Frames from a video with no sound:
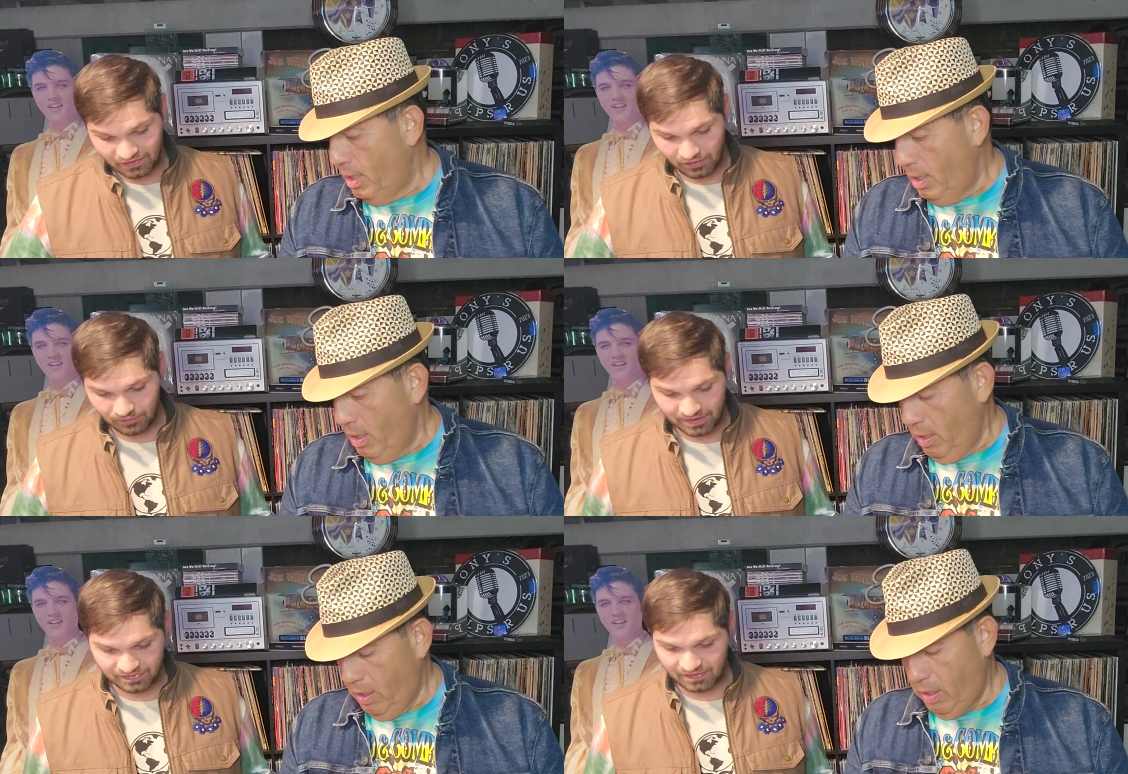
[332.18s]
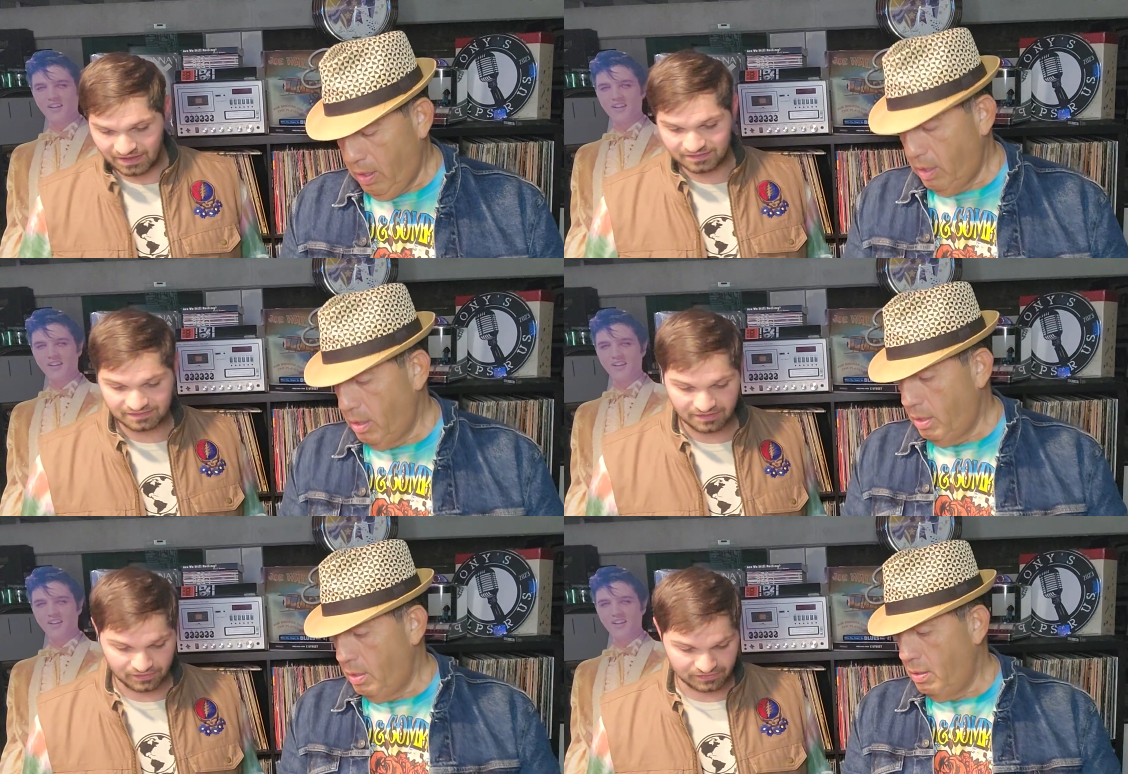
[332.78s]
Speaker 1: celebrate the
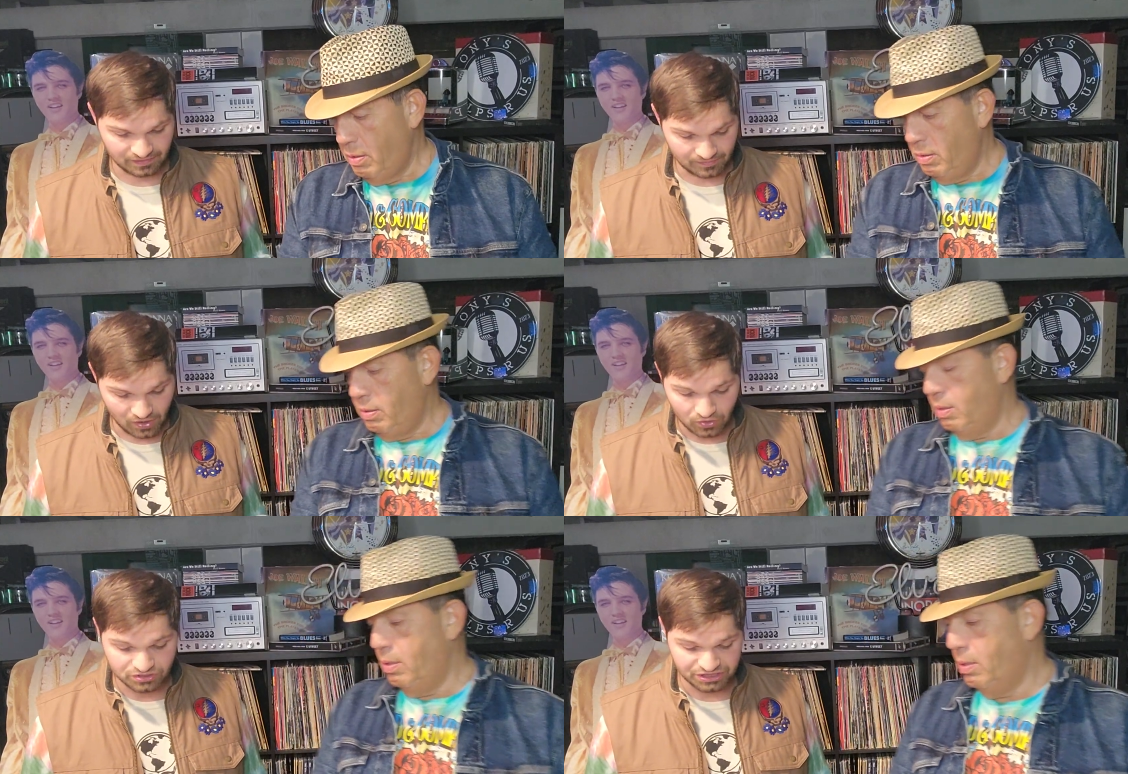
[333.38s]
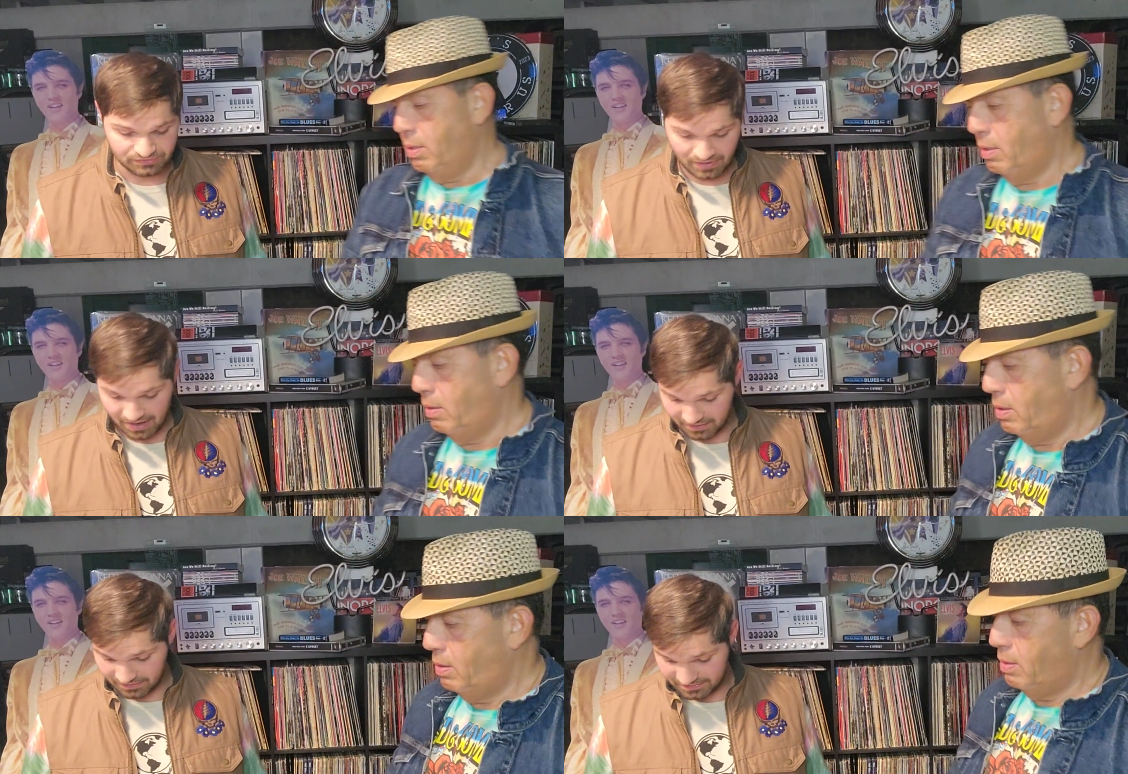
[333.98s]
legacy here with some OG
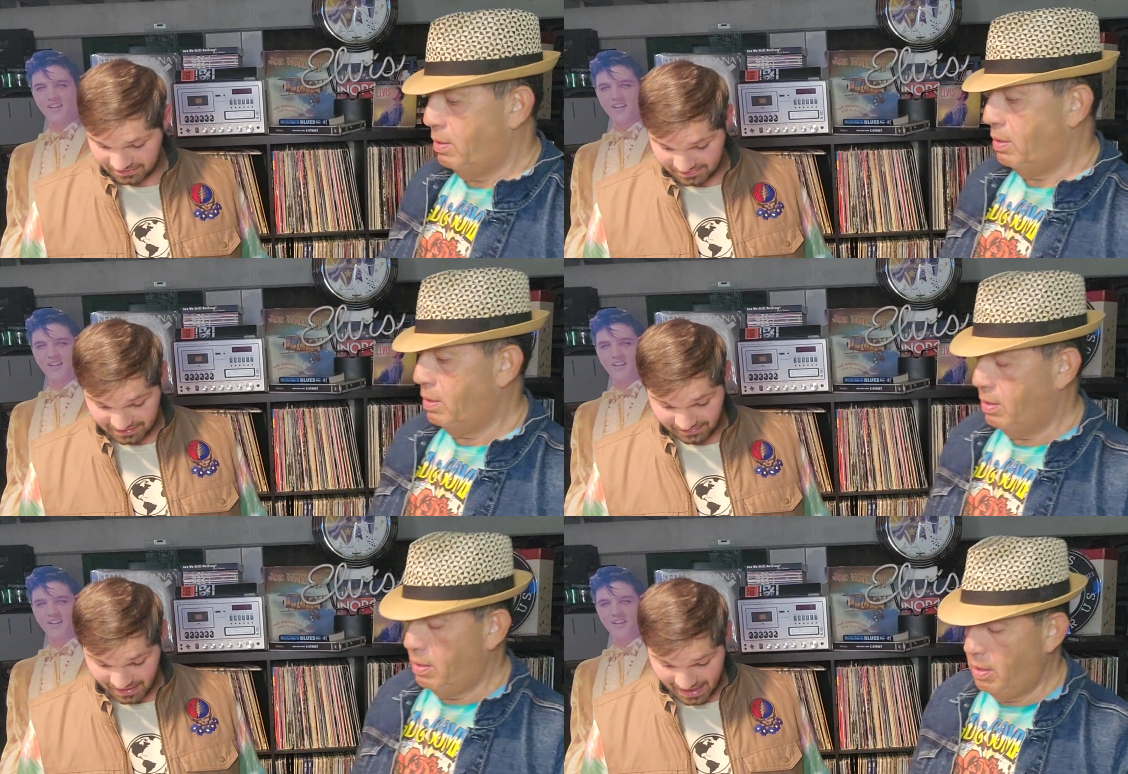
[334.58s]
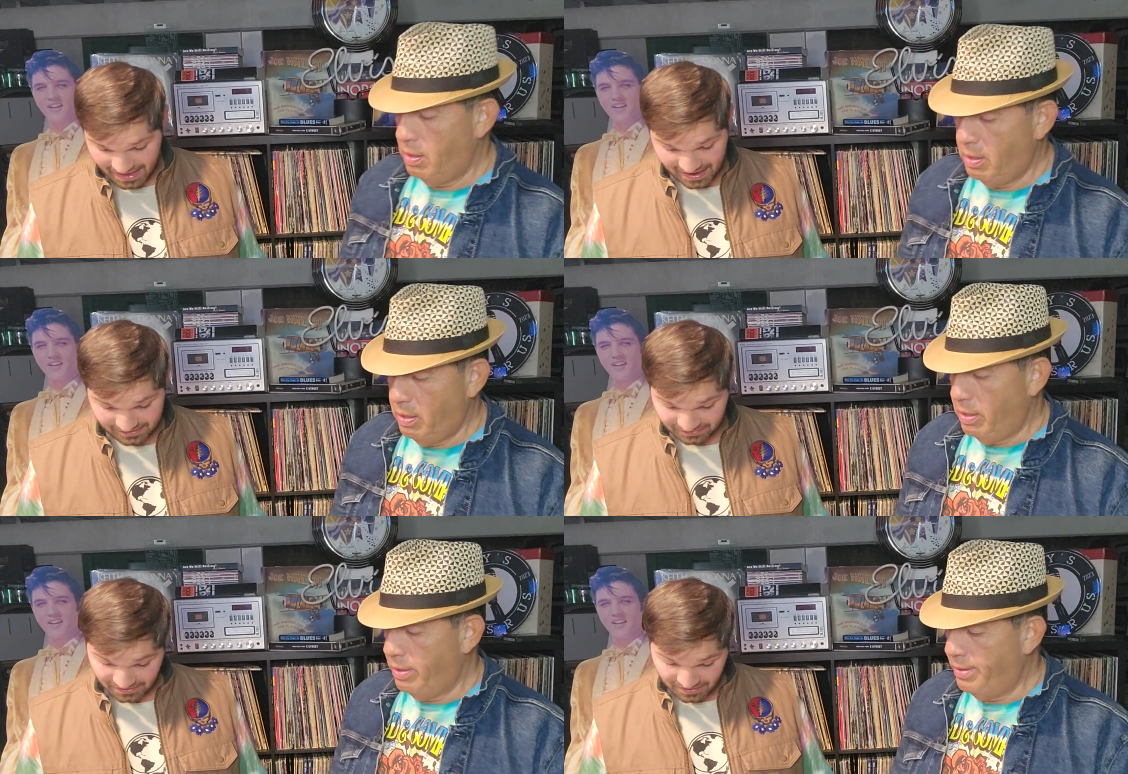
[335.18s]
records that Tila
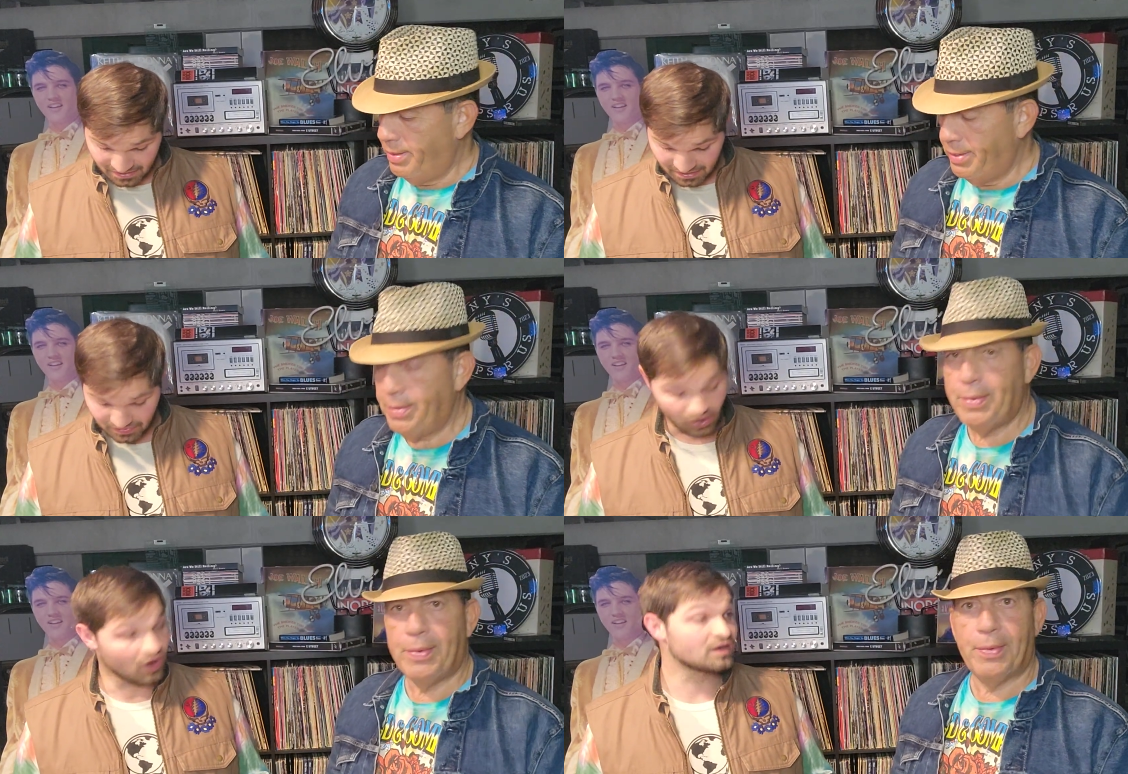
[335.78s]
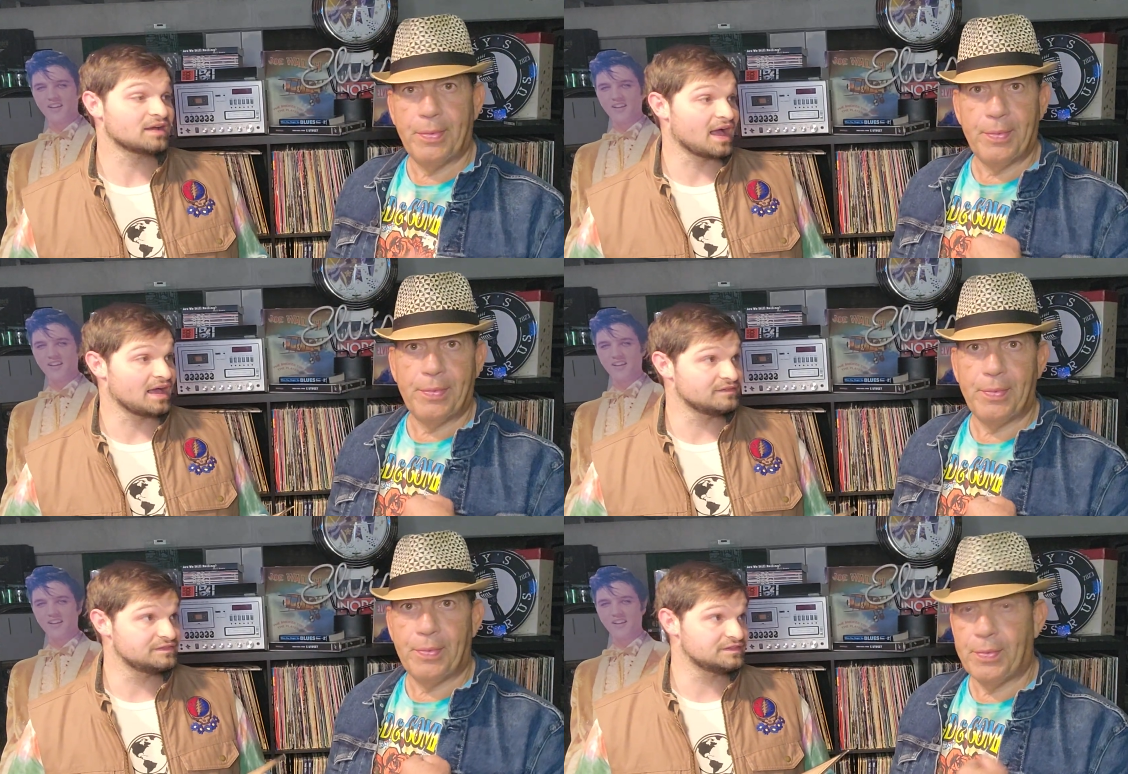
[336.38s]
has in the
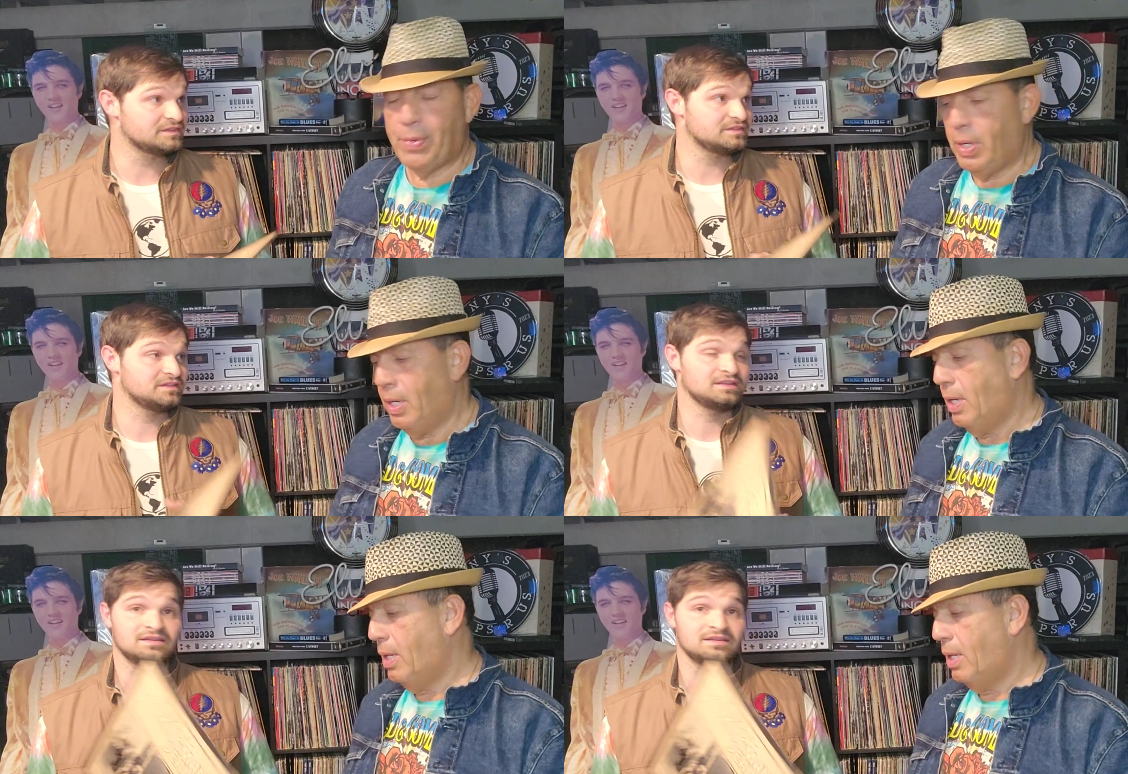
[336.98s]
archives